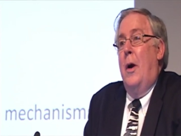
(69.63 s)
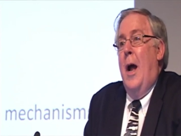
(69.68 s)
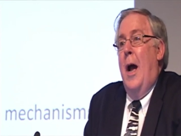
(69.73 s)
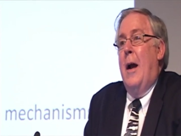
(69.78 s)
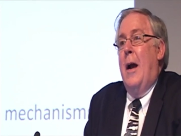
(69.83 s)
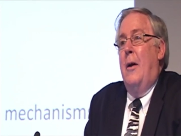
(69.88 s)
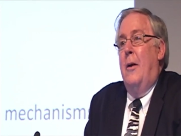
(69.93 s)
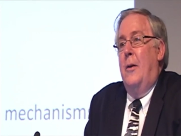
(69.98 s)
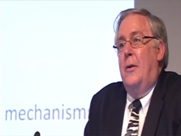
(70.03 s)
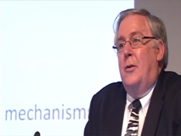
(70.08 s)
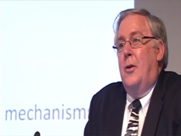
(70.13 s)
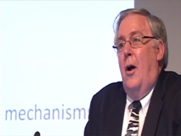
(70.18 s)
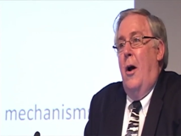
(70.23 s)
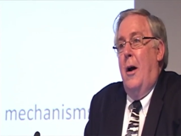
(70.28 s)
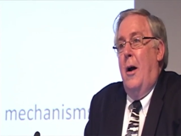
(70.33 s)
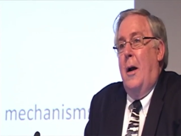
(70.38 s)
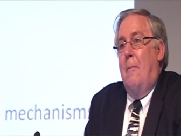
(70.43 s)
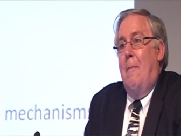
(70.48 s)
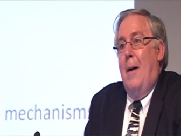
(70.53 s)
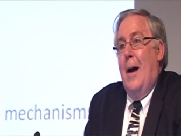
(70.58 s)
we're not going to
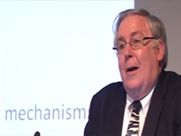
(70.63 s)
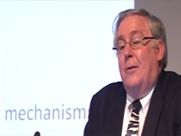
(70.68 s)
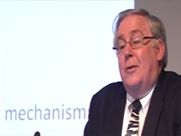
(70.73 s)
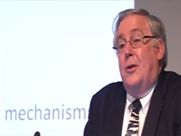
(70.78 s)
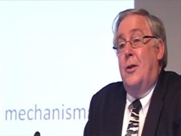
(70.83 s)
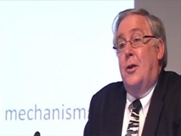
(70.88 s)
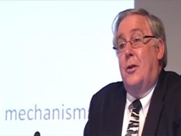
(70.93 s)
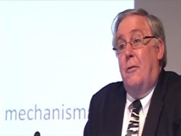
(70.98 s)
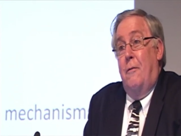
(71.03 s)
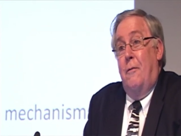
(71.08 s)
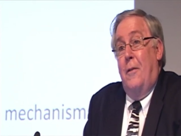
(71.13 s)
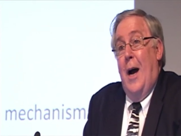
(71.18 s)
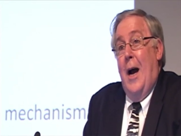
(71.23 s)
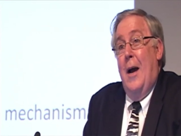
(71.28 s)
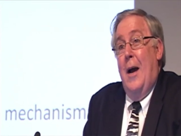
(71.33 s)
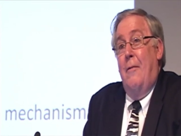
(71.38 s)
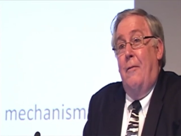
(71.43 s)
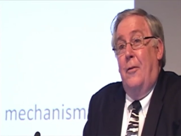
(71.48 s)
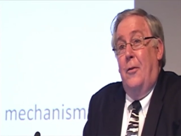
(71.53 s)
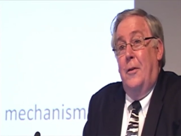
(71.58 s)
talk about
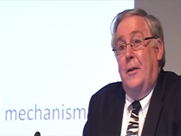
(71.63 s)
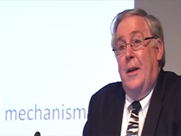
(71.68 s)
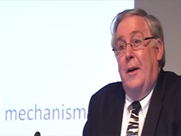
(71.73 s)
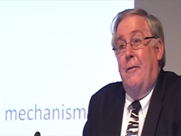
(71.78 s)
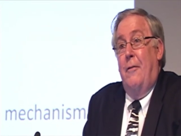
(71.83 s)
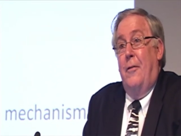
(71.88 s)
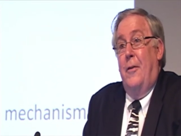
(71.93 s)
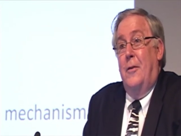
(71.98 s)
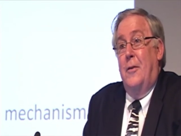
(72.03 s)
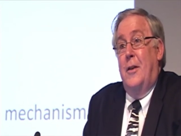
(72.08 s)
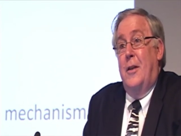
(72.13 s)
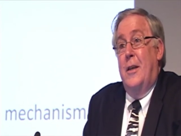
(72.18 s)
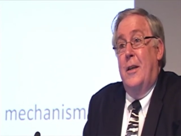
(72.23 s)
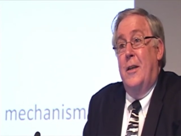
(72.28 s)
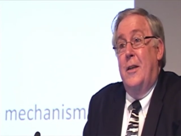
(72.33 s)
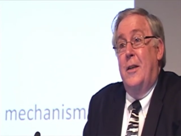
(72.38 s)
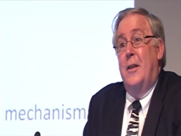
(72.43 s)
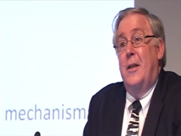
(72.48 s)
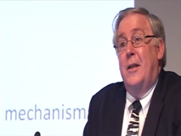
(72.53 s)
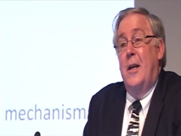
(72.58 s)
survival
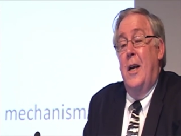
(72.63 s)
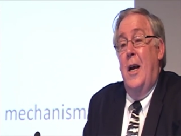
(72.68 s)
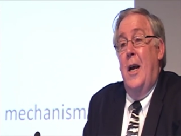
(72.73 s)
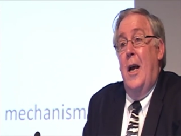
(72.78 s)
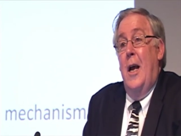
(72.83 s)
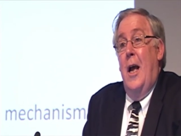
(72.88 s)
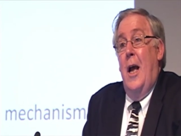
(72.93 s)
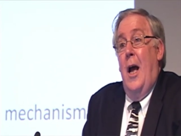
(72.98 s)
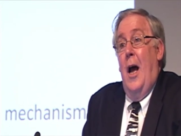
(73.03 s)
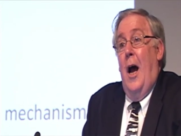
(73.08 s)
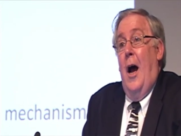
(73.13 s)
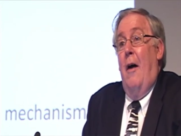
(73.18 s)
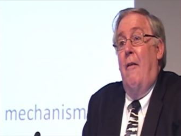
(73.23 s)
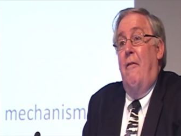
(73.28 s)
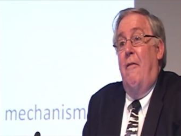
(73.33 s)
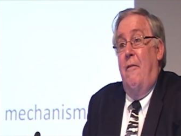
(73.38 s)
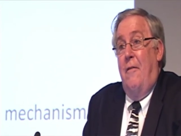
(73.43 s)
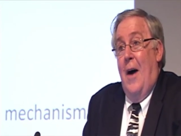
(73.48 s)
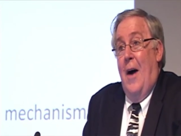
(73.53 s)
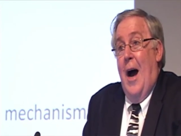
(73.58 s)
differences
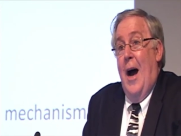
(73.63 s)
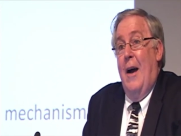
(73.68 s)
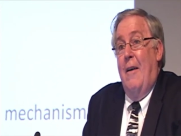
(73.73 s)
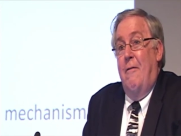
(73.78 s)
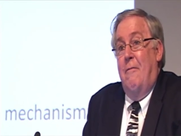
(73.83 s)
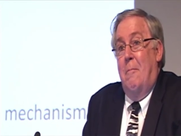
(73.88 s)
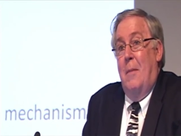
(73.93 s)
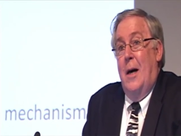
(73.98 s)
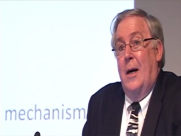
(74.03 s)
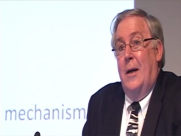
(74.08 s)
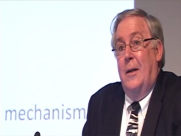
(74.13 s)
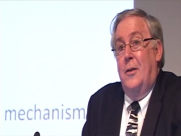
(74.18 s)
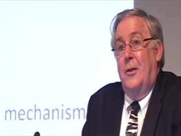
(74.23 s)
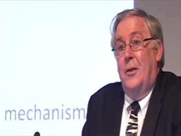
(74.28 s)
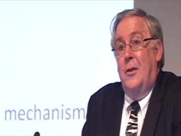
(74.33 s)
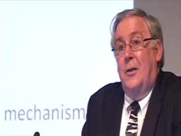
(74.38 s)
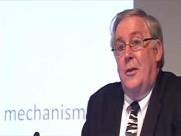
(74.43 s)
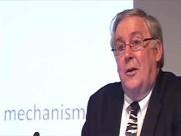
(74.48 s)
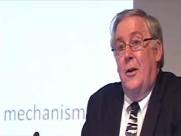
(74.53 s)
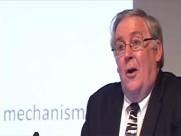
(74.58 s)
of five
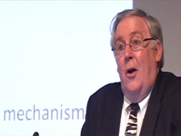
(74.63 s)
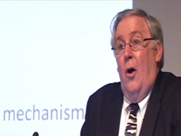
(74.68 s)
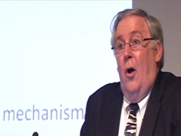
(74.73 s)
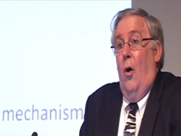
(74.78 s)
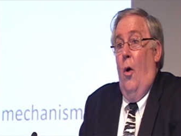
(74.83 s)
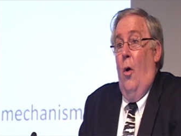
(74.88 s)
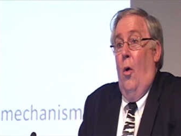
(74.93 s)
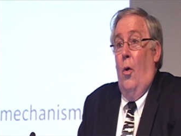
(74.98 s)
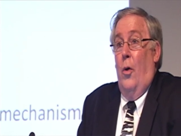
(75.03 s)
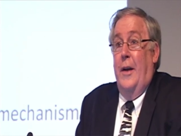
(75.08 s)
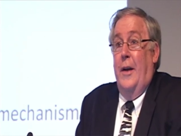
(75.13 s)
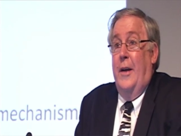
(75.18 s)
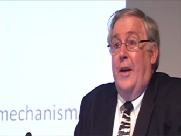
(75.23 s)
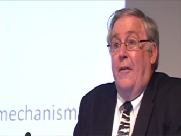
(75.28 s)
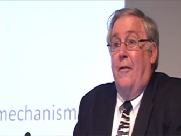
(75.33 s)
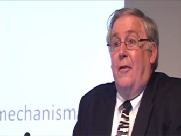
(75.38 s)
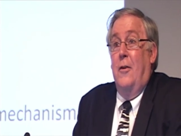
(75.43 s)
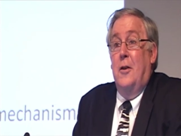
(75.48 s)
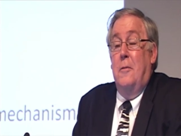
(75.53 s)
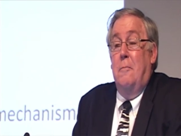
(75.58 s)
months or the
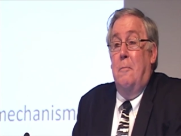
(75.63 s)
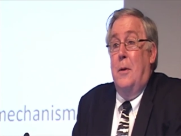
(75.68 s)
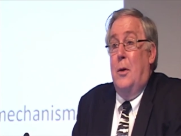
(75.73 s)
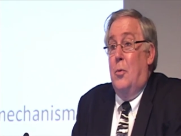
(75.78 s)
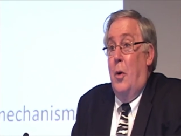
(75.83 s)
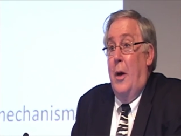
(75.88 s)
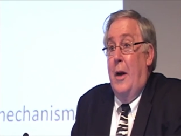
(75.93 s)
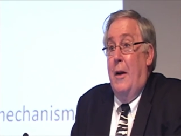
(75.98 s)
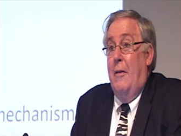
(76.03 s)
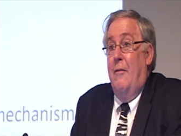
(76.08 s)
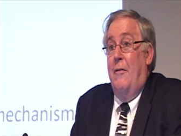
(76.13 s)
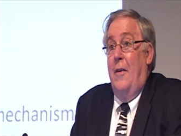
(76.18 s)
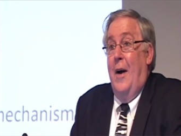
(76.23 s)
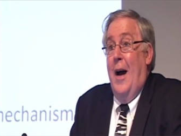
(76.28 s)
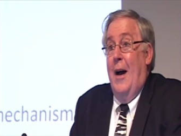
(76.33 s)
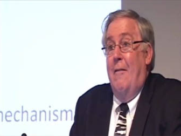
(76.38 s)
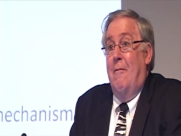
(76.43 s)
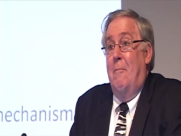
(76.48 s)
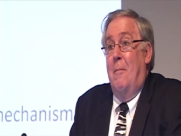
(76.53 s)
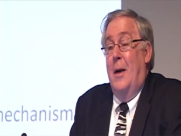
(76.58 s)
difference between
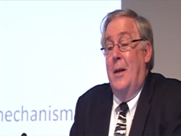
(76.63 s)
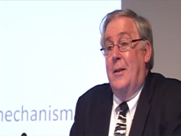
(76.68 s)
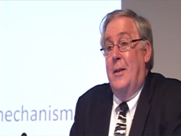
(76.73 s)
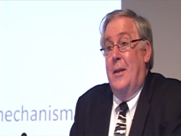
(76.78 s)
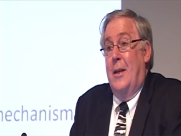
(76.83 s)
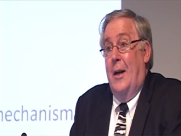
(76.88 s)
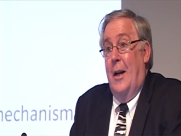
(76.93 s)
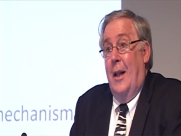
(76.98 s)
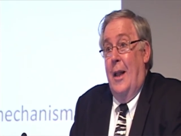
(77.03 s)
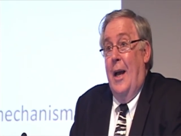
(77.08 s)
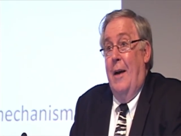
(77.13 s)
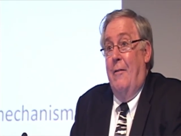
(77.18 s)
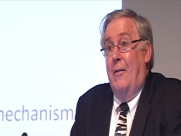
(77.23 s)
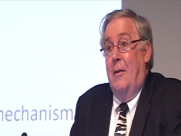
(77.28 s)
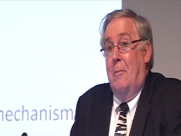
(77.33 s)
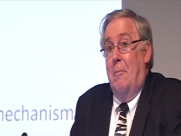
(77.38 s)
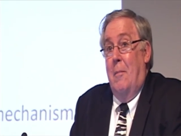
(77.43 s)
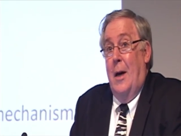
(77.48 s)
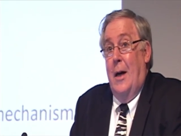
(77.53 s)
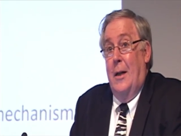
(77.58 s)
five months and
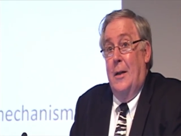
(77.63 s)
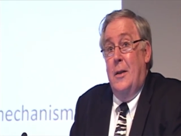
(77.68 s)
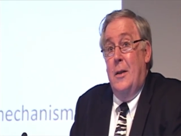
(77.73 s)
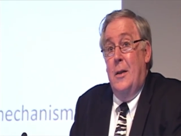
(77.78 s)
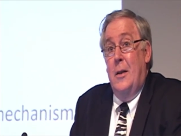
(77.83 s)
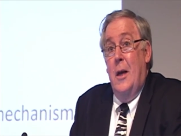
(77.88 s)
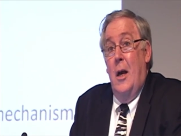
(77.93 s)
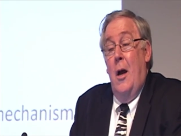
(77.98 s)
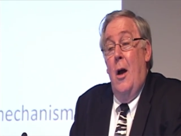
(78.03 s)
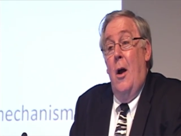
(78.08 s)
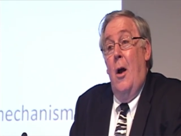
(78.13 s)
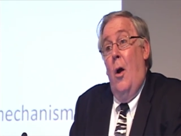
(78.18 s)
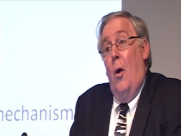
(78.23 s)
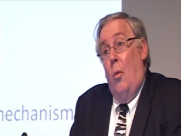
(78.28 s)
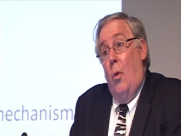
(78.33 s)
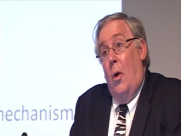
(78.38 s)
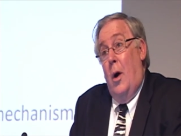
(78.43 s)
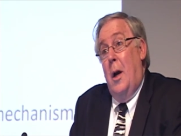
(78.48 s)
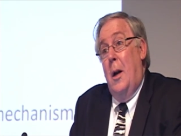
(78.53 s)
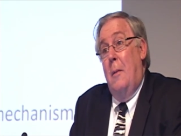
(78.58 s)
11 months.
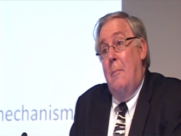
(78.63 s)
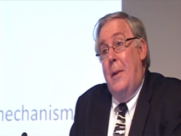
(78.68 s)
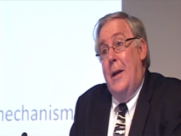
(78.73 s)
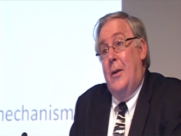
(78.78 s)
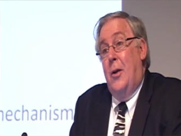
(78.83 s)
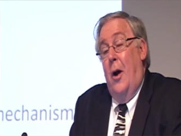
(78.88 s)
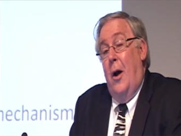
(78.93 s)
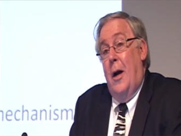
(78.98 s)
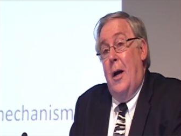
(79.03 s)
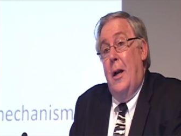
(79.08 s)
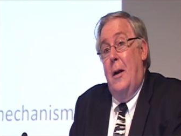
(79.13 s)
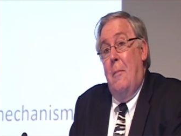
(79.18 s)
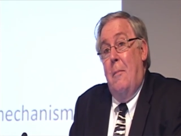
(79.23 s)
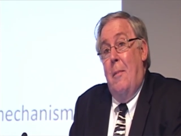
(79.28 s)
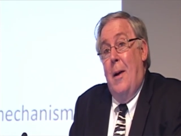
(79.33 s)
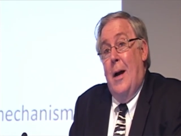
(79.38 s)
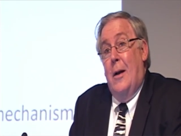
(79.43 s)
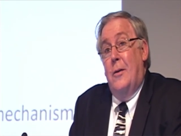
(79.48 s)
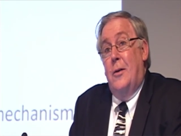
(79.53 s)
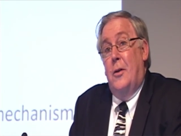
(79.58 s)
We're going to be talking
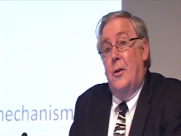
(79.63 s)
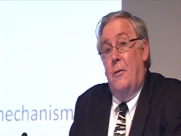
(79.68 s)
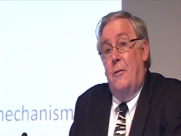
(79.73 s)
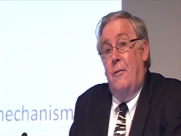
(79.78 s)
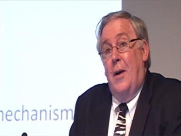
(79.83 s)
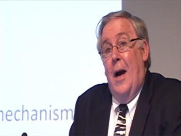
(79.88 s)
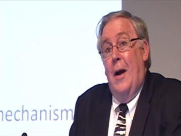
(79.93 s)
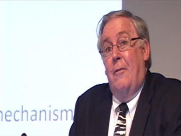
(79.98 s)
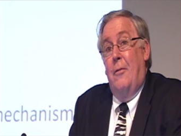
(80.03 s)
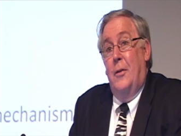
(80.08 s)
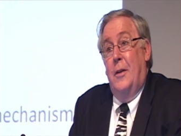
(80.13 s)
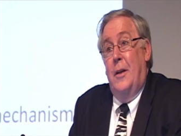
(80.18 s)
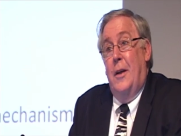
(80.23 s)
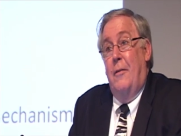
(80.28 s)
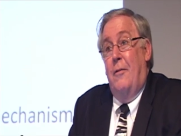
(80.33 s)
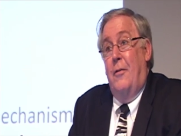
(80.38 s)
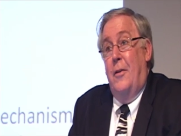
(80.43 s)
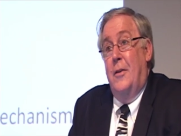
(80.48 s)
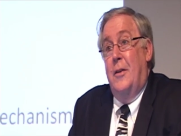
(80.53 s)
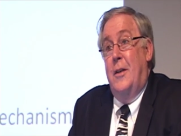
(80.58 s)
about survival
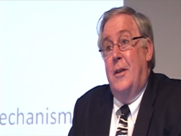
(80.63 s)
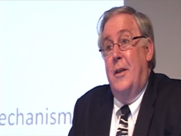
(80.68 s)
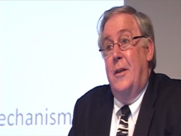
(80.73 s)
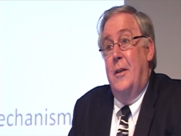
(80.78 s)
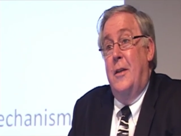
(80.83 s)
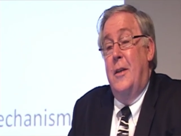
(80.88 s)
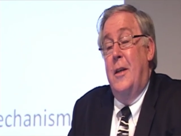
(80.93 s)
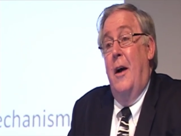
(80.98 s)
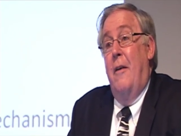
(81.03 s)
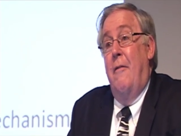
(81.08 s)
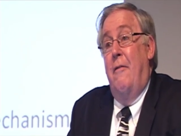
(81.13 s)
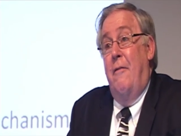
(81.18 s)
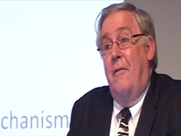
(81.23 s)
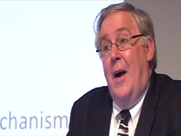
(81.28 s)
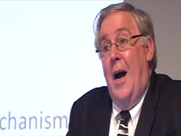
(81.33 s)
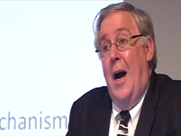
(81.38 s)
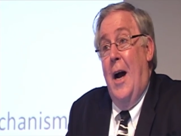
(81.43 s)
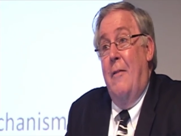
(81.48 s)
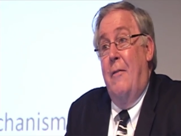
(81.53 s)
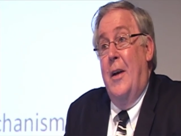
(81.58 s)
differences of
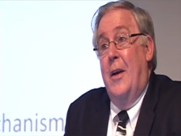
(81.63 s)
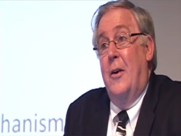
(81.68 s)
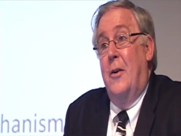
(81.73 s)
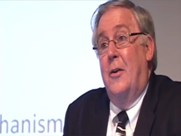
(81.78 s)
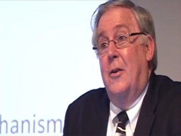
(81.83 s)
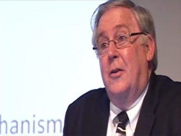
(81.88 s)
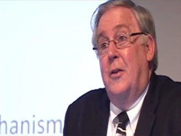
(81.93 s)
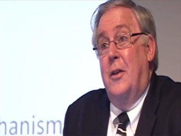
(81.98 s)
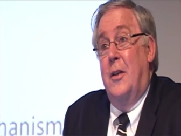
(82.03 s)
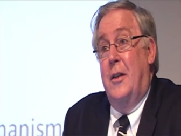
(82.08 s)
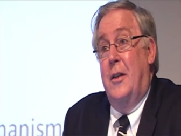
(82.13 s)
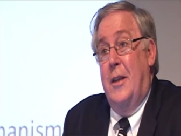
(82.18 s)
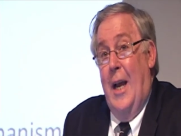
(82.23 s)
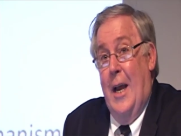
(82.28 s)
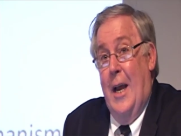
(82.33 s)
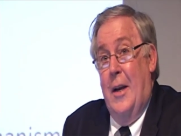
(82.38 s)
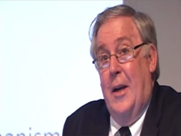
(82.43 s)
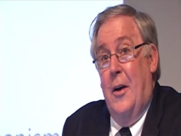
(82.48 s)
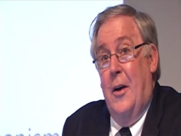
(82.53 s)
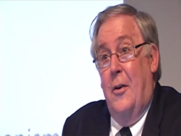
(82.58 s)
five years,
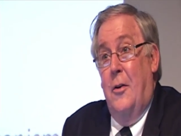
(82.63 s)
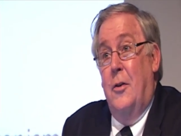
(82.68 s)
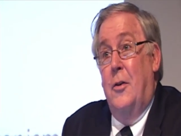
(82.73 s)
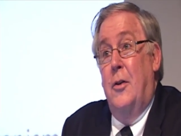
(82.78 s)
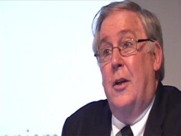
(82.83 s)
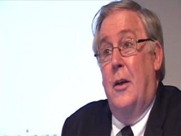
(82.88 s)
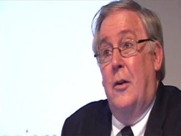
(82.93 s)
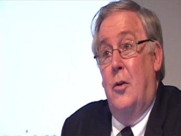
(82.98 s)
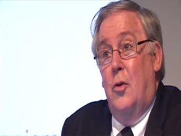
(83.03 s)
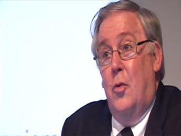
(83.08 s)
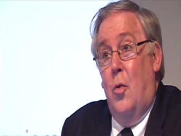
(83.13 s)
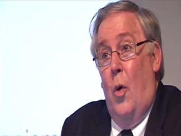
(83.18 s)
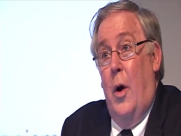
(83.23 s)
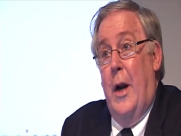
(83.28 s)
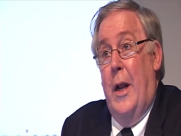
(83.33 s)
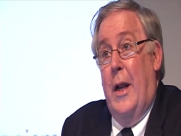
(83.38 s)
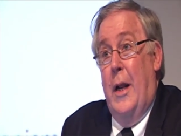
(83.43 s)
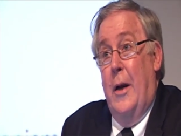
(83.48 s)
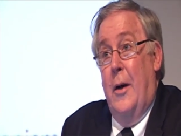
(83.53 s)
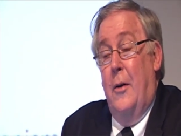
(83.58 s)
10 years, and
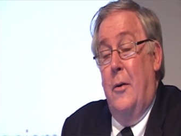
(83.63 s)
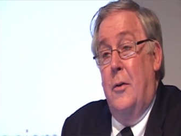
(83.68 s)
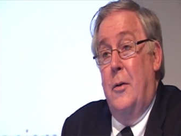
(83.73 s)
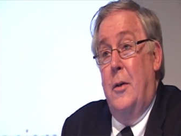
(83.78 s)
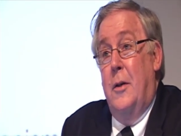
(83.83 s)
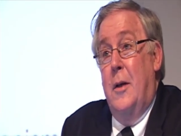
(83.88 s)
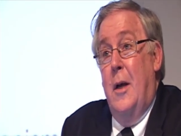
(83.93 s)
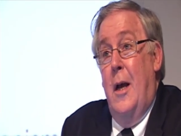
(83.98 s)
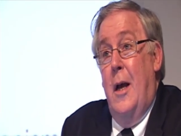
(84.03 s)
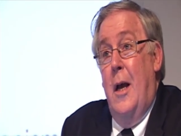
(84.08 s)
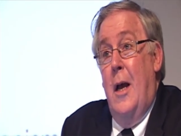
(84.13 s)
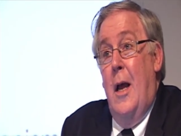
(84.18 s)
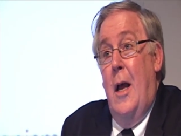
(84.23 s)
20 years,